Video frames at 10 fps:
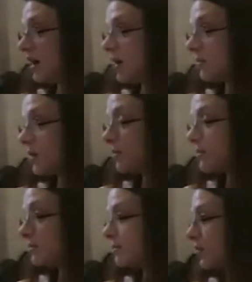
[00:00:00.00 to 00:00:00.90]
At the
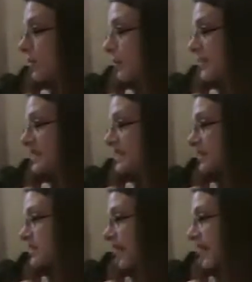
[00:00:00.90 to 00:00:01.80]
moment,
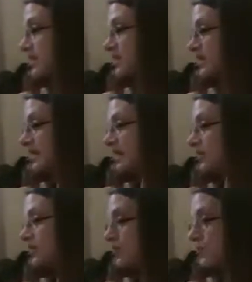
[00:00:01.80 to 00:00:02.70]
nobody's actually
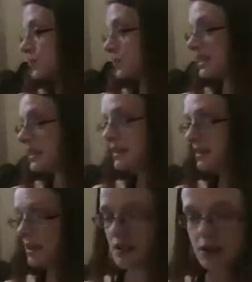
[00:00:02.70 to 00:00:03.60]
tuned in,
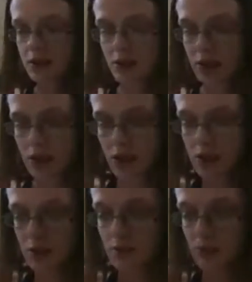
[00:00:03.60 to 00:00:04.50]
so
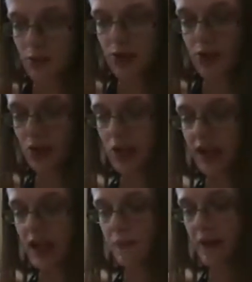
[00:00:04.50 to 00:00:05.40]
we're just going
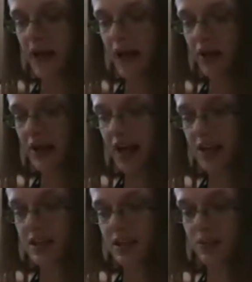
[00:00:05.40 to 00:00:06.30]
to keep an eye on
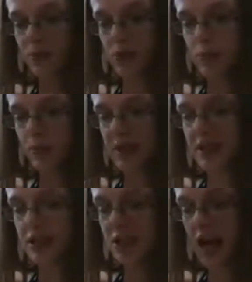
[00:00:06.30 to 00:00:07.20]
that so that we don't miss
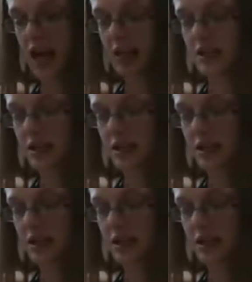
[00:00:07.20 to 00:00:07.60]
the chat.